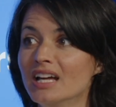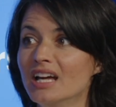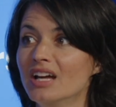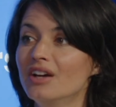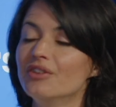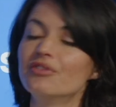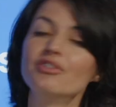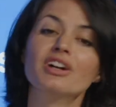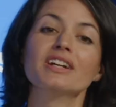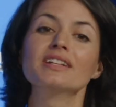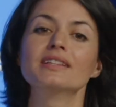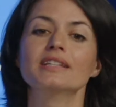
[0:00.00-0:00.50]

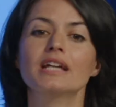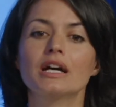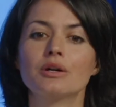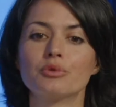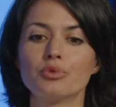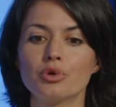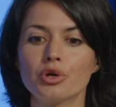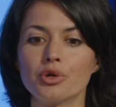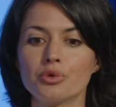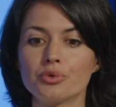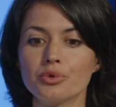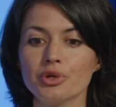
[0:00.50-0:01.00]
Right now,
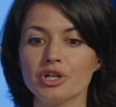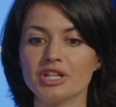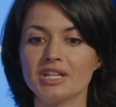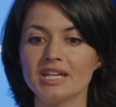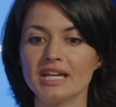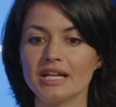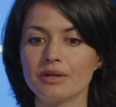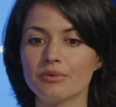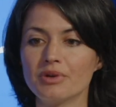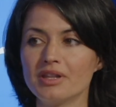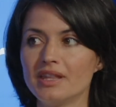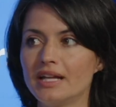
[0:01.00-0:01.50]
we're
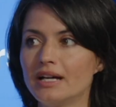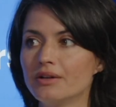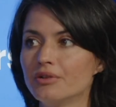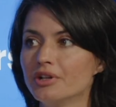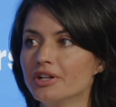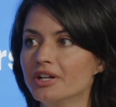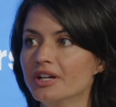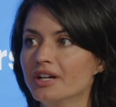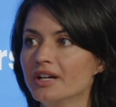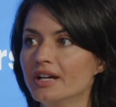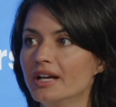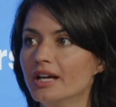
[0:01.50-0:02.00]
working with
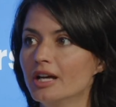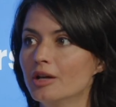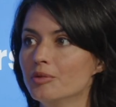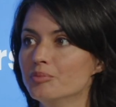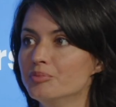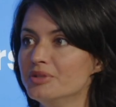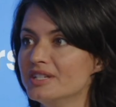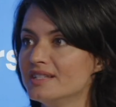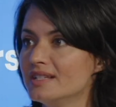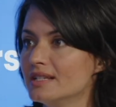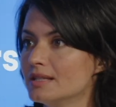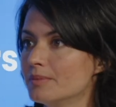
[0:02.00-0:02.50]
our
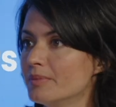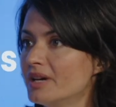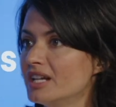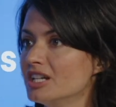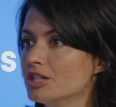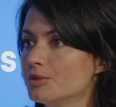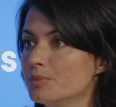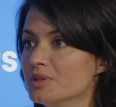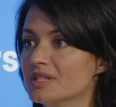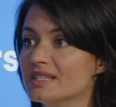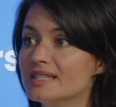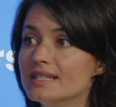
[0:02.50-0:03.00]
business
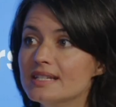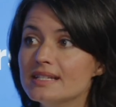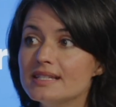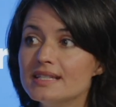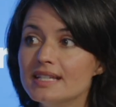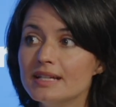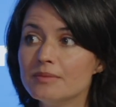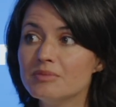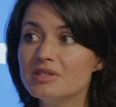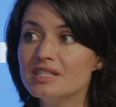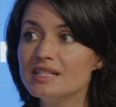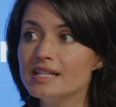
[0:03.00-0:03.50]
management
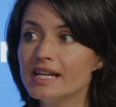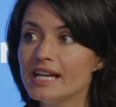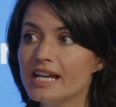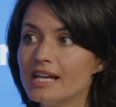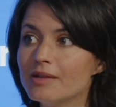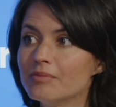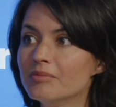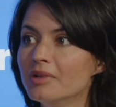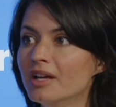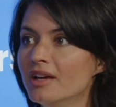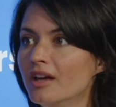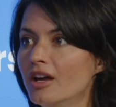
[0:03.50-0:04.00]
system
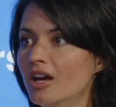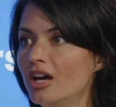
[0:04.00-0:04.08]
team,